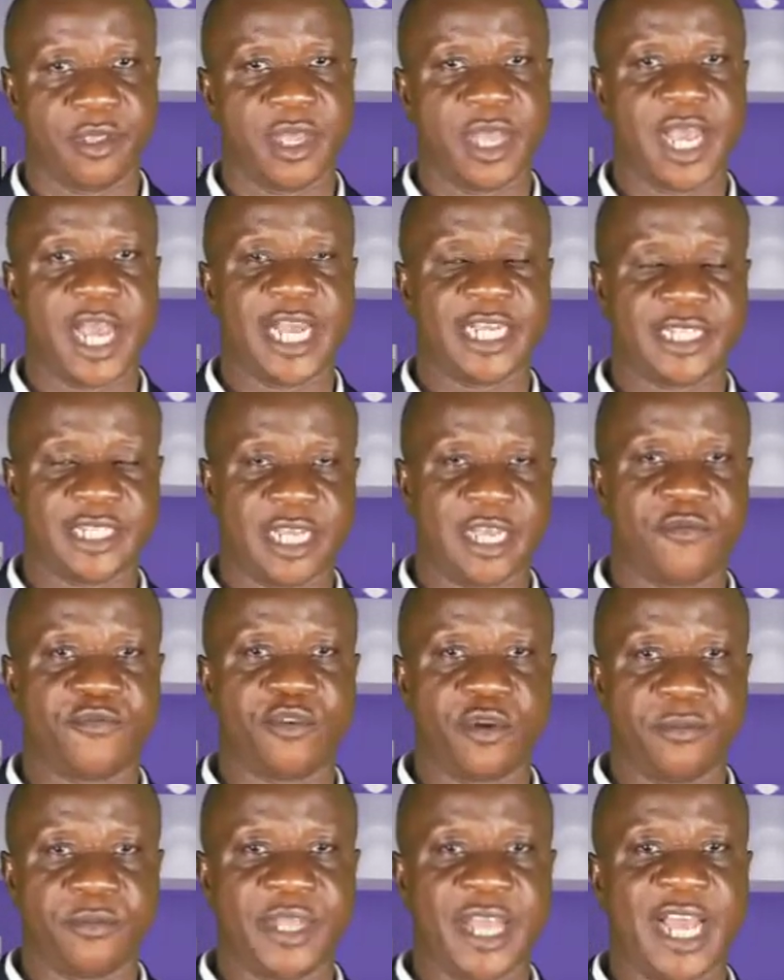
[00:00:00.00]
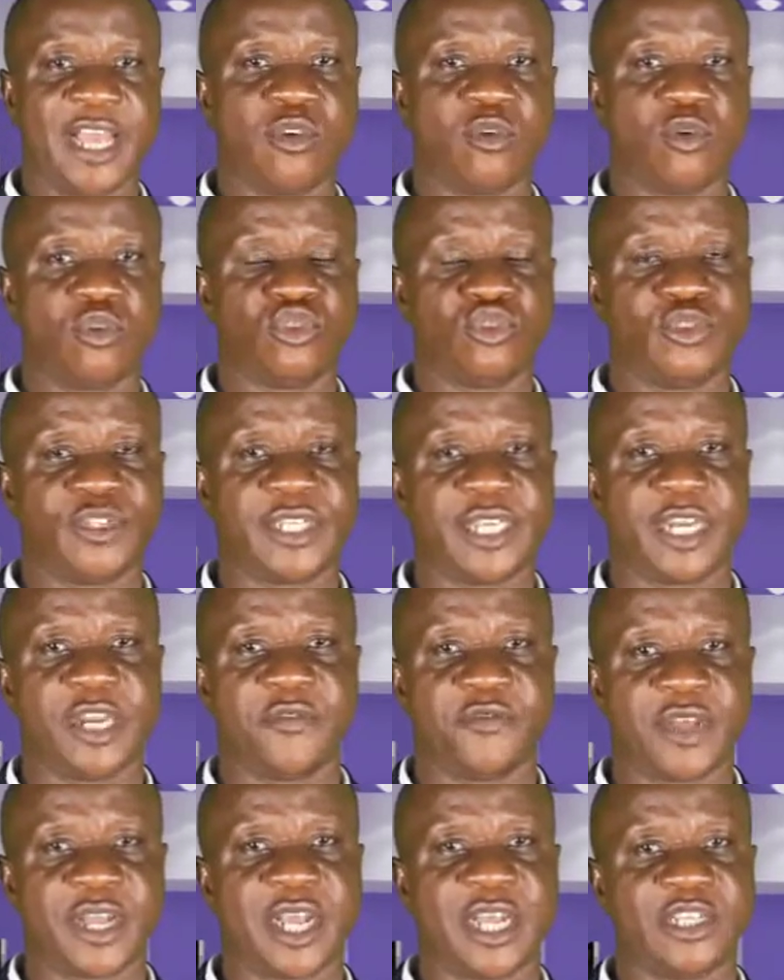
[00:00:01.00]
I said from there you go to
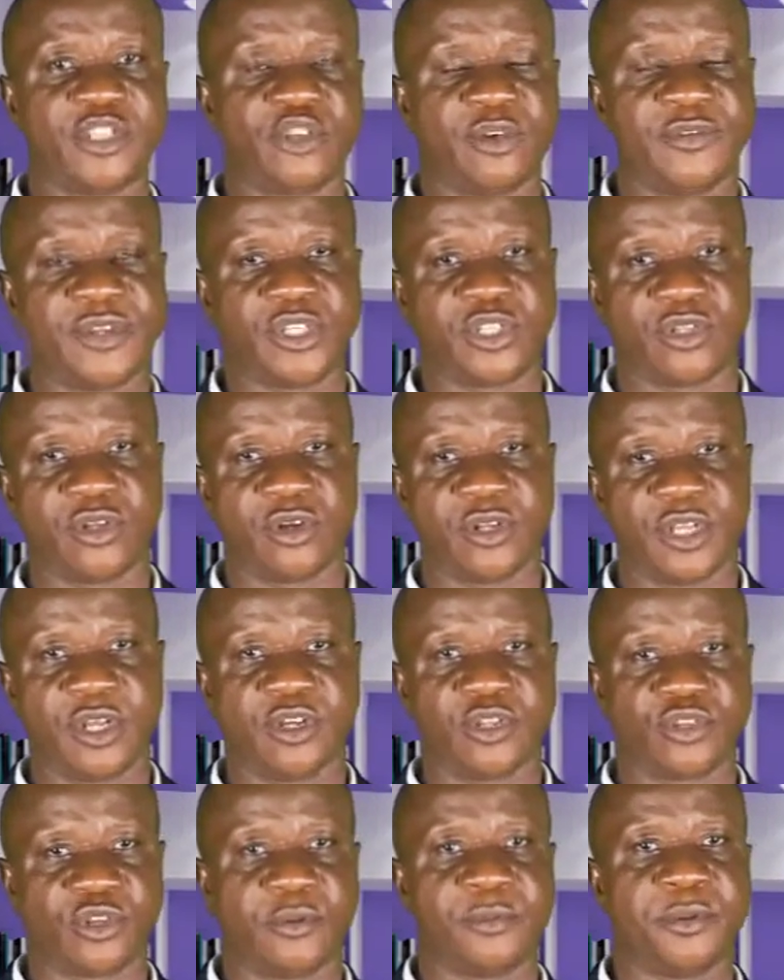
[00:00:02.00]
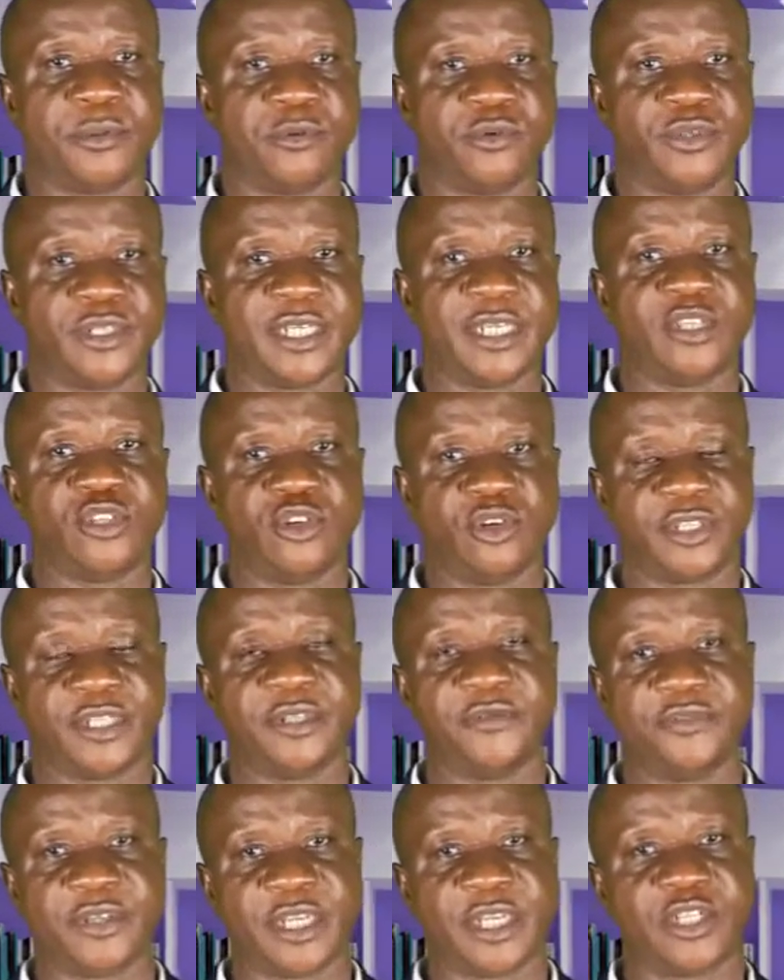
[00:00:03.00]
significance of the study, or some people will say
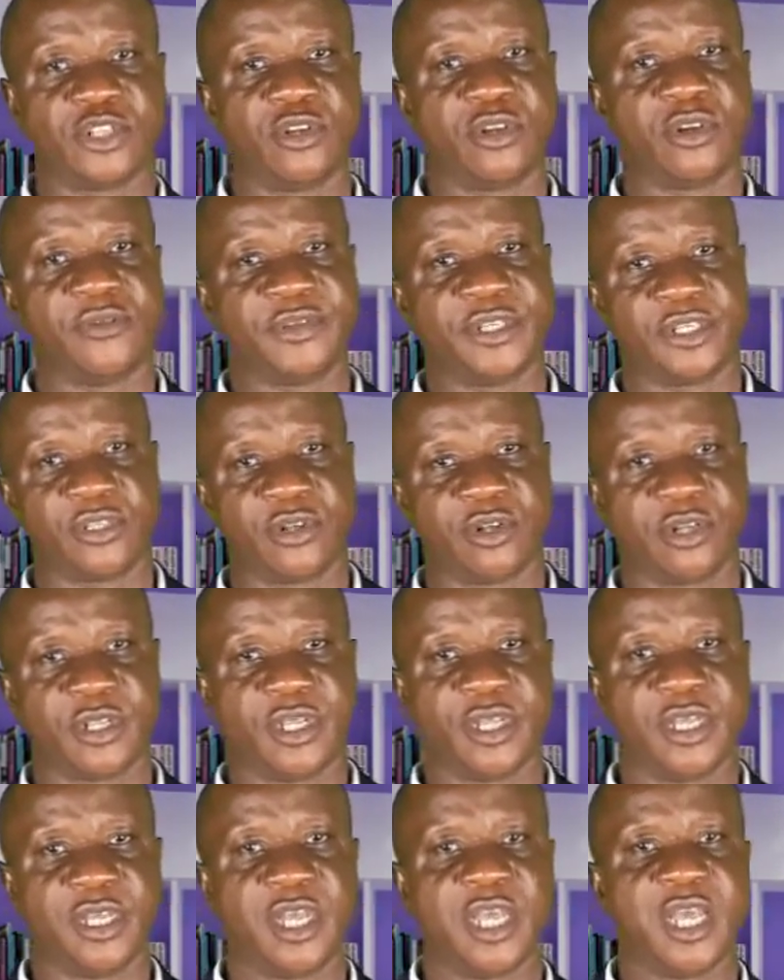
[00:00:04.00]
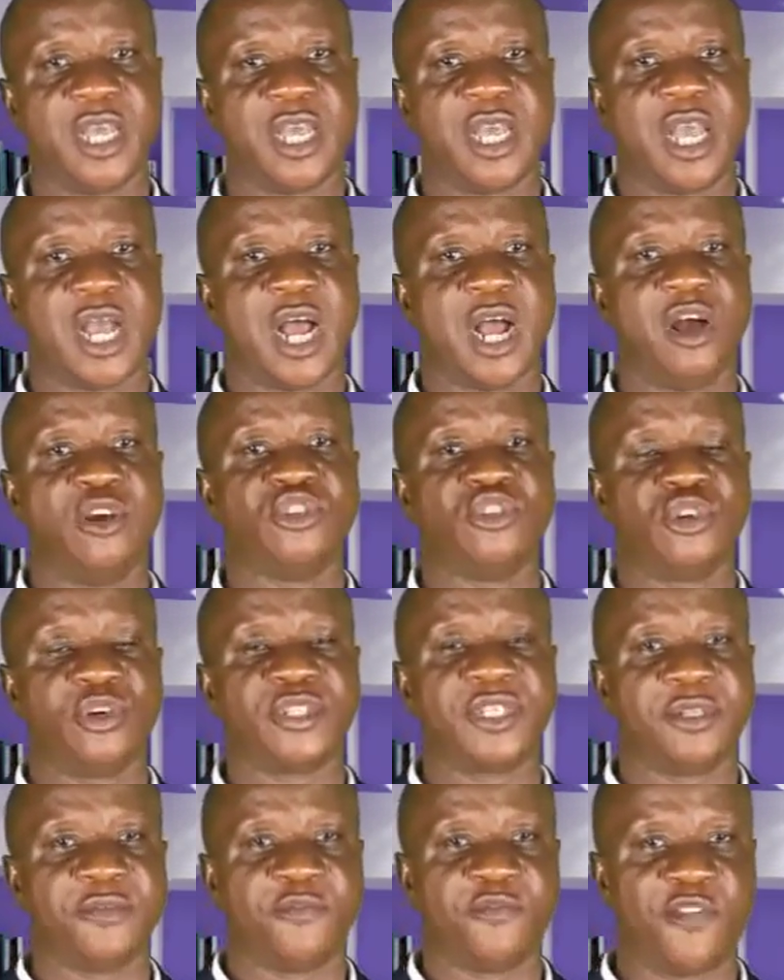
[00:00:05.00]
justification of the study. How
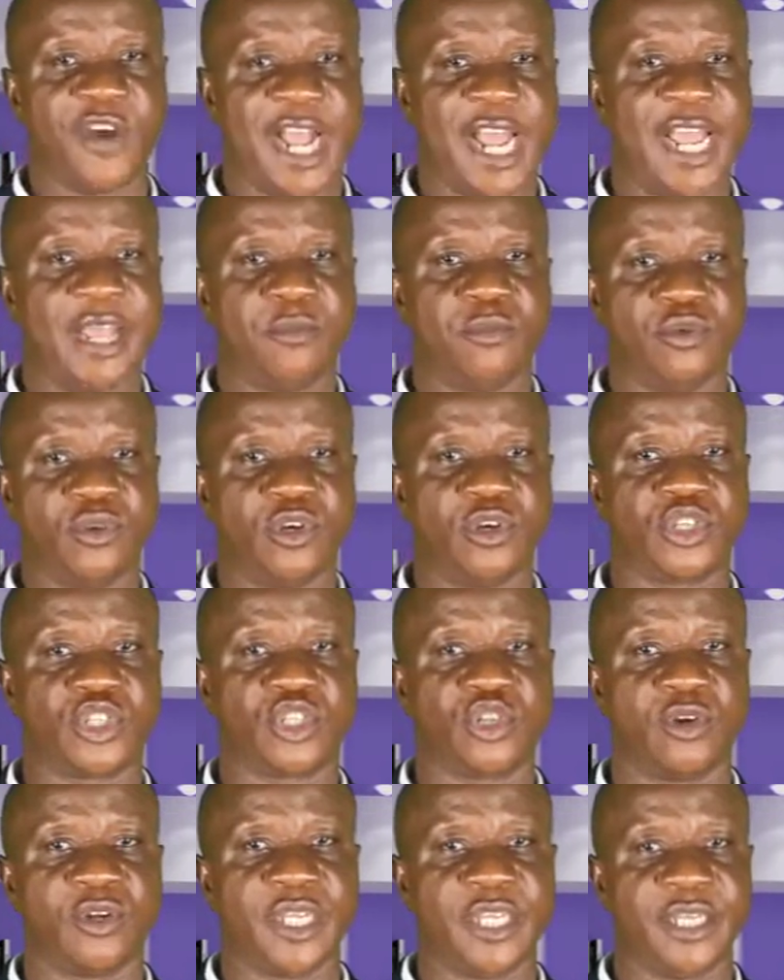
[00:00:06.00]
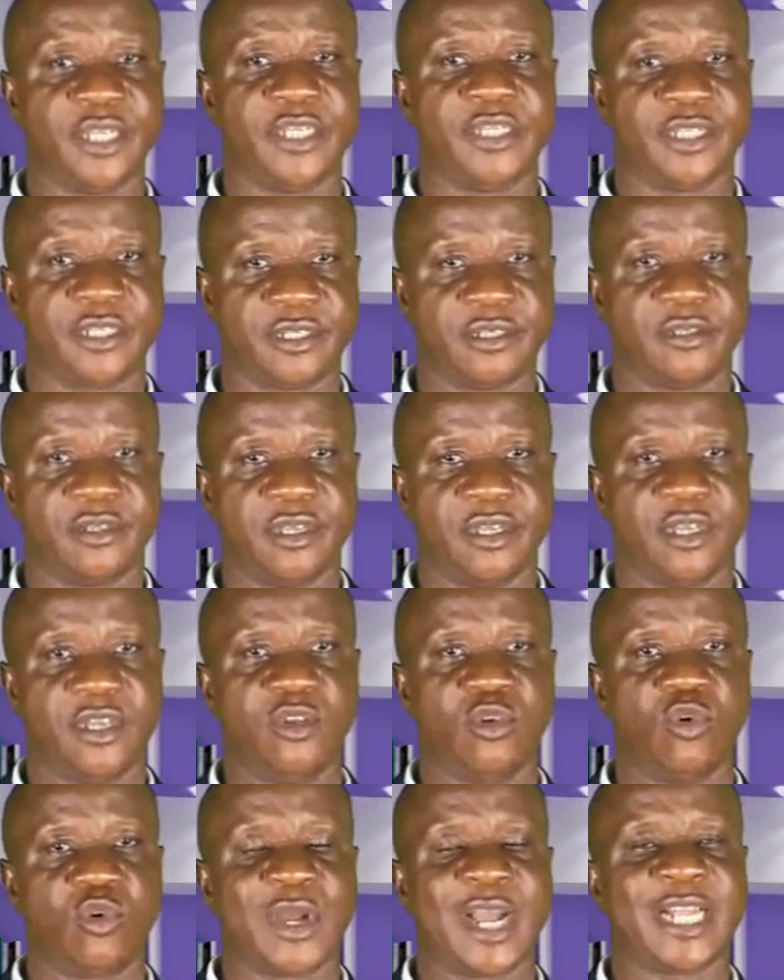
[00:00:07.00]
justifiable your study is.
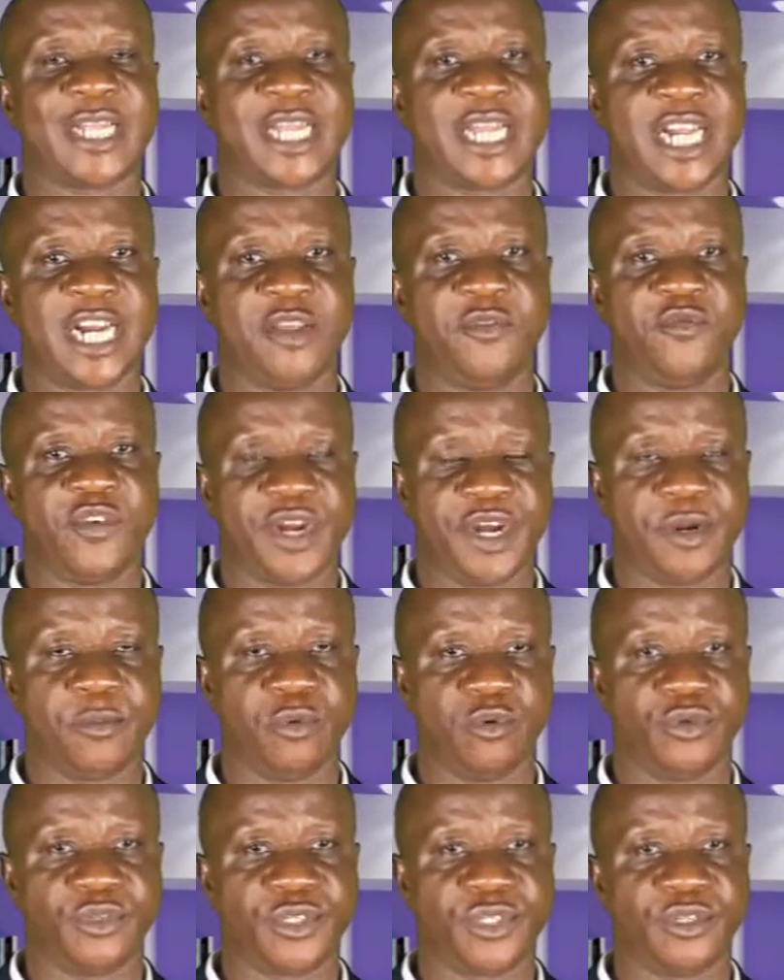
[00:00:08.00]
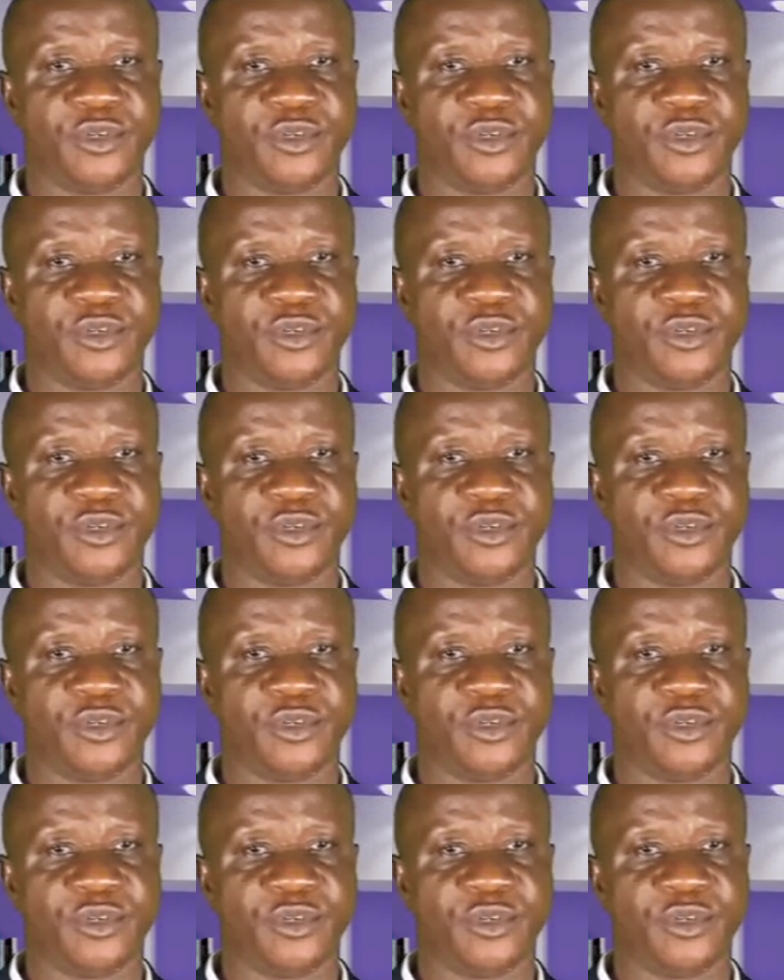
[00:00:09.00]
You look at three variables.